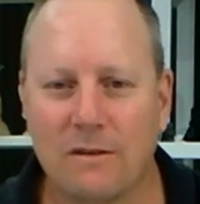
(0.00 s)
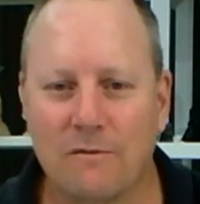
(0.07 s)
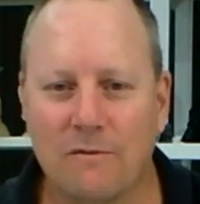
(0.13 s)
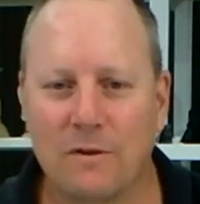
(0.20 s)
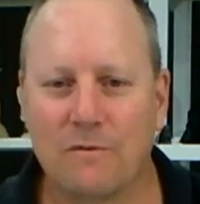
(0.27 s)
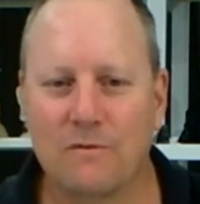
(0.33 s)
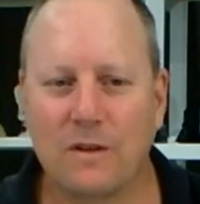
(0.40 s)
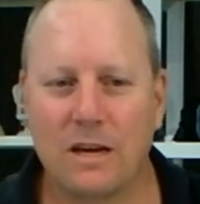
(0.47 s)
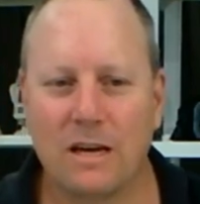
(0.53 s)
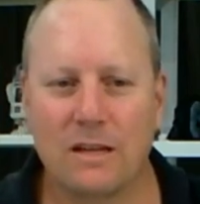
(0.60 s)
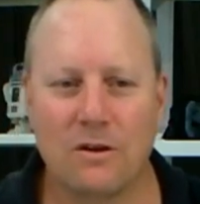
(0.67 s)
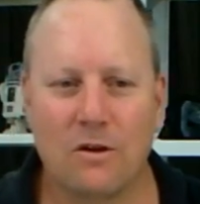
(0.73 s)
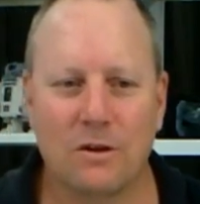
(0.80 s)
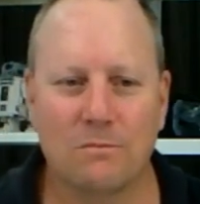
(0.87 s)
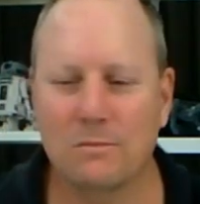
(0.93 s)
15
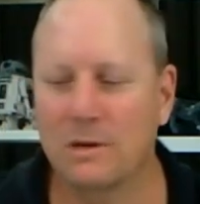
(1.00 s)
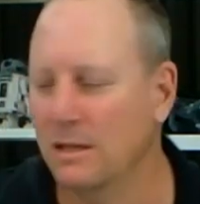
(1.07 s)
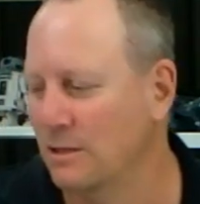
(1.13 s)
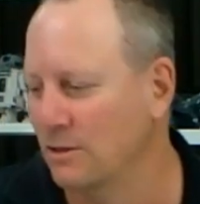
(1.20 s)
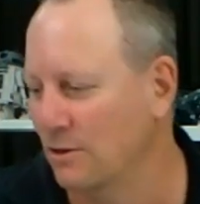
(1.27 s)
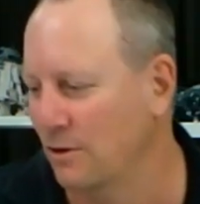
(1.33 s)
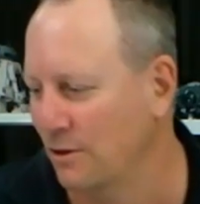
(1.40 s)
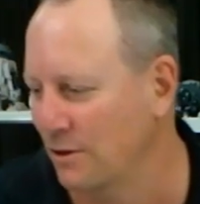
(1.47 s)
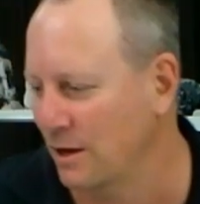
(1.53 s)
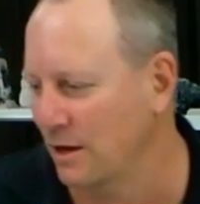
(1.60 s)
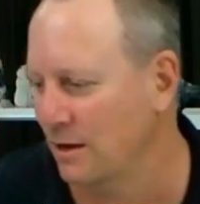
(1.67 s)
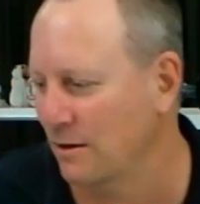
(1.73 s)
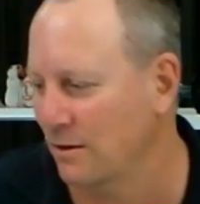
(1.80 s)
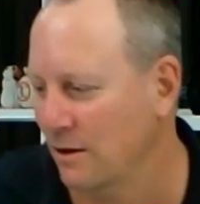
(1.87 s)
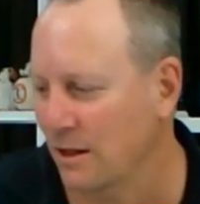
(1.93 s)
odd minutes, I
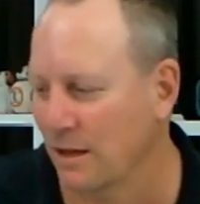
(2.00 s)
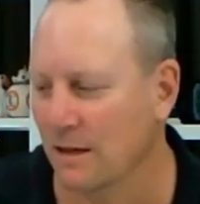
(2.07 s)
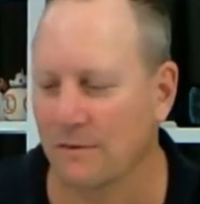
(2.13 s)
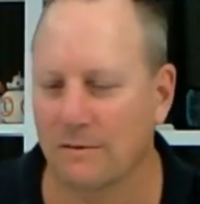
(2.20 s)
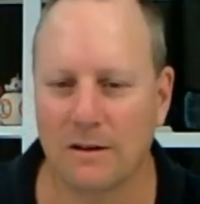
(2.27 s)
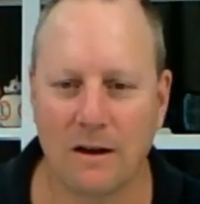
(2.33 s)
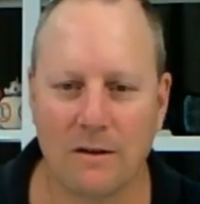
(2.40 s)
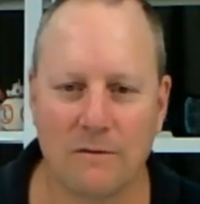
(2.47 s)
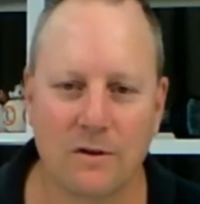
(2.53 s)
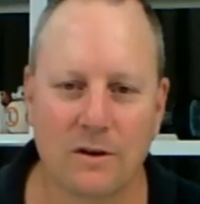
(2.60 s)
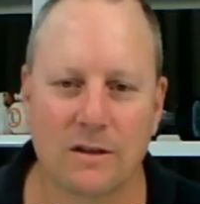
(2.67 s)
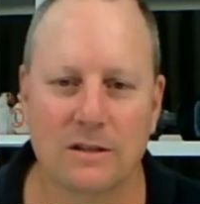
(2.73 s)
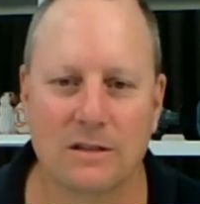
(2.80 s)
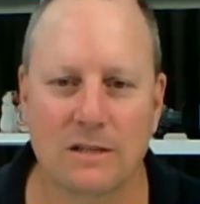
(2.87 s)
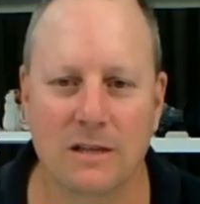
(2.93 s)
think. I don't even know if I
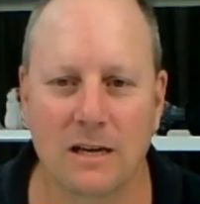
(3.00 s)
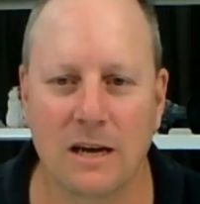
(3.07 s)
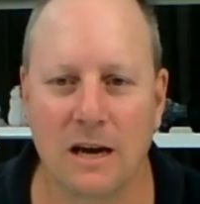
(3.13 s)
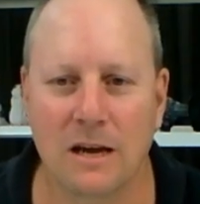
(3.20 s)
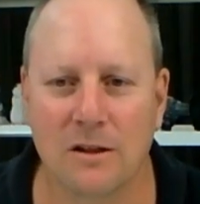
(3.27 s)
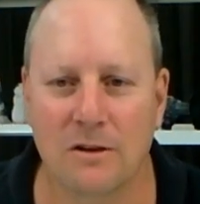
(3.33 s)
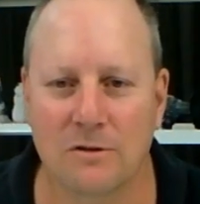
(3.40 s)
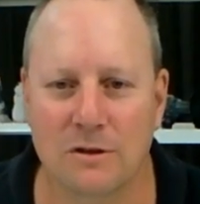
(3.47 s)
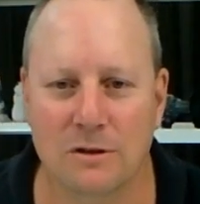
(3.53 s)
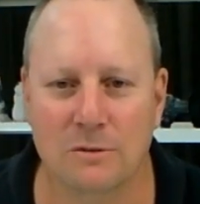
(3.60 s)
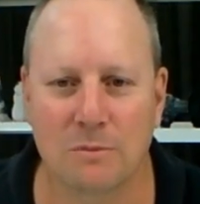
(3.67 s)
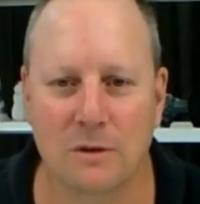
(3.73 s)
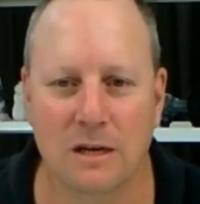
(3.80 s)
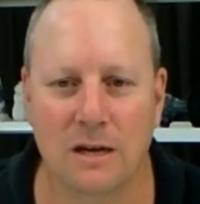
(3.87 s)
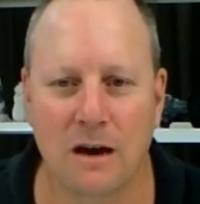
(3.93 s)
can see how long it's
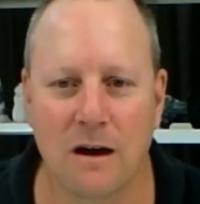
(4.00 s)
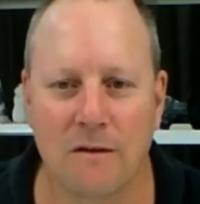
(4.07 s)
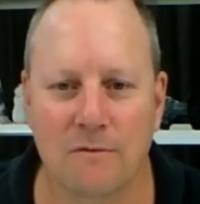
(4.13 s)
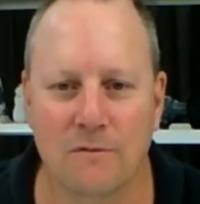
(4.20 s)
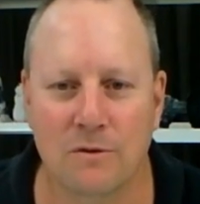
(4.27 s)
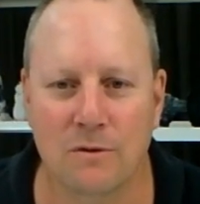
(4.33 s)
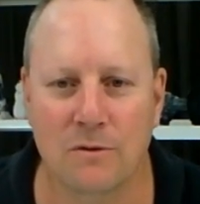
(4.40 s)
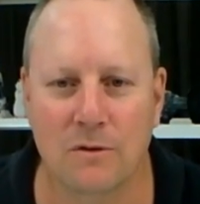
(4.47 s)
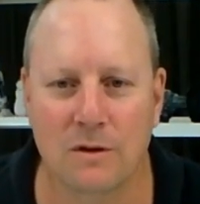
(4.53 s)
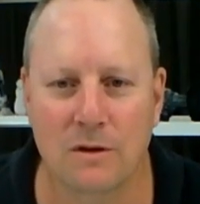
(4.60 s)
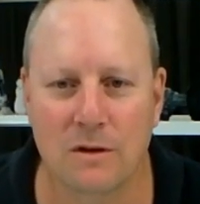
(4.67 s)
been going for.